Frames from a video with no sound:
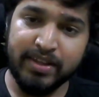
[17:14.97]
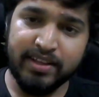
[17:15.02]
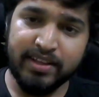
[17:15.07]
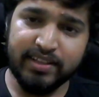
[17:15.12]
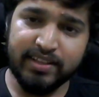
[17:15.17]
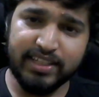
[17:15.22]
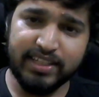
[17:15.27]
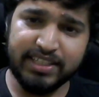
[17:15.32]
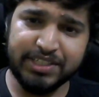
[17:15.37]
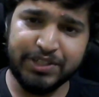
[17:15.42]

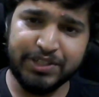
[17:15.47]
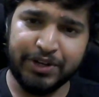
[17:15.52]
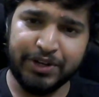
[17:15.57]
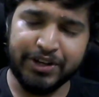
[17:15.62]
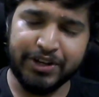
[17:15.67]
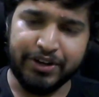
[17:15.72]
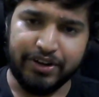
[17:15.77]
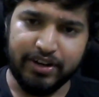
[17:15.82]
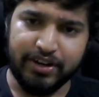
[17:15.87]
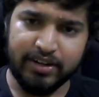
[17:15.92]
This is going to
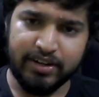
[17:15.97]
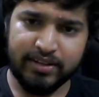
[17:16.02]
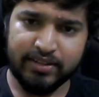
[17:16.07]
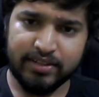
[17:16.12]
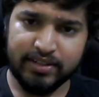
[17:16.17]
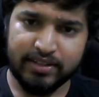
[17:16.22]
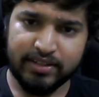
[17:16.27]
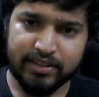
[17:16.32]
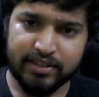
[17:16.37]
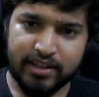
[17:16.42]
call
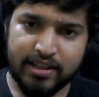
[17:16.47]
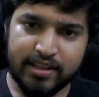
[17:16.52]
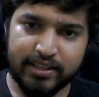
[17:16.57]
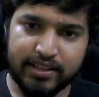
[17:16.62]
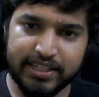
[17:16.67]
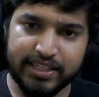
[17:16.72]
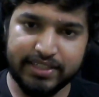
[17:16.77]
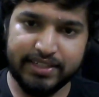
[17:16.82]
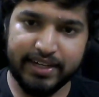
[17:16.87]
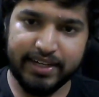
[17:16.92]

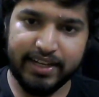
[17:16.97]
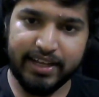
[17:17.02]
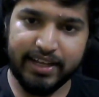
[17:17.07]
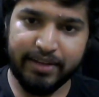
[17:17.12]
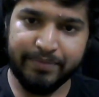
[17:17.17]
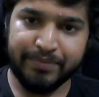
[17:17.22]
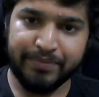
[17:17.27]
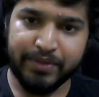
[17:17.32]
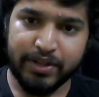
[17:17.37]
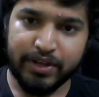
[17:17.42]
GCD
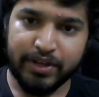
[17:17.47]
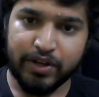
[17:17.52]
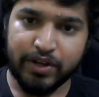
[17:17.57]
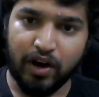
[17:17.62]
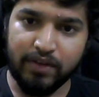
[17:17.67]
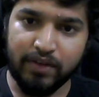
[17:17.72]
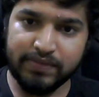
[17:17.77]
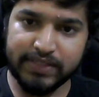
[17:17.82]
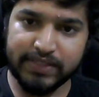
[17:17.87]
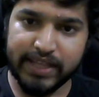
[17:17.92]

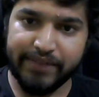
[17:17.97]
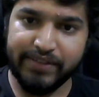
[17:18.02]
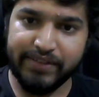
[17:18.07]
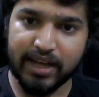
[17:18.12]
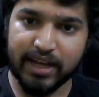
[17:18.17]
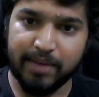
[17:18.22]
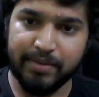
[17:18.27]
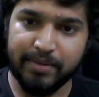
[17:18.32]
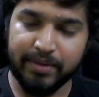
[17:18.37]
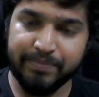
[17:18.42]
of 7
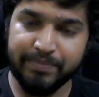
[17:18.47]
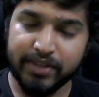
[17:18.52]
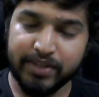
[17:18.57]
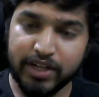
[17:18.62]
comma,